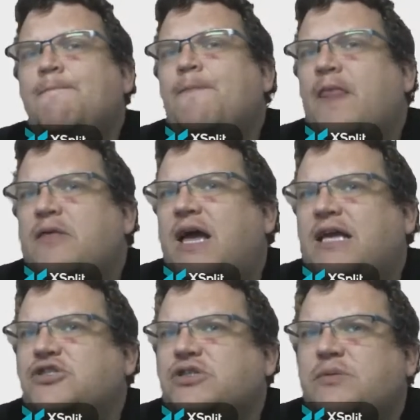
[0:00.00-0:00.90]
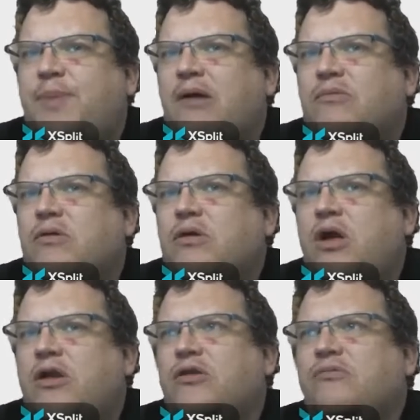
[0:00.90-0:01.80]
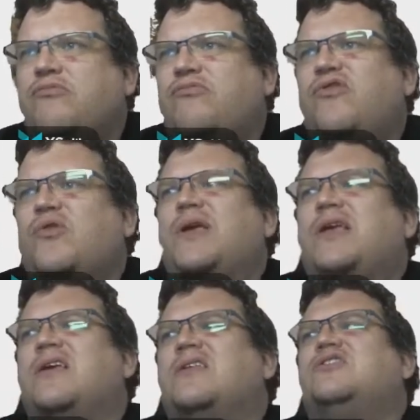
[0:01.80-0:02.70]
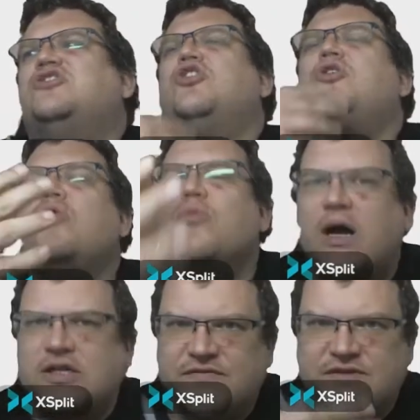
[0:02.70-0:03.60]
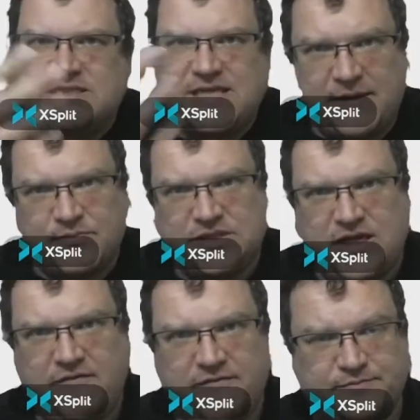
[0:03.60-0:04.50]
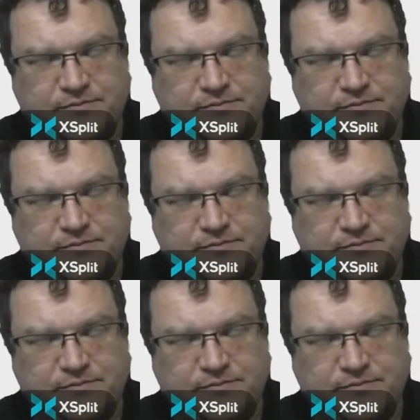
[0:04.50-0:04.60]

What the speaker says: that is just about kind of doing too much of the same stuff,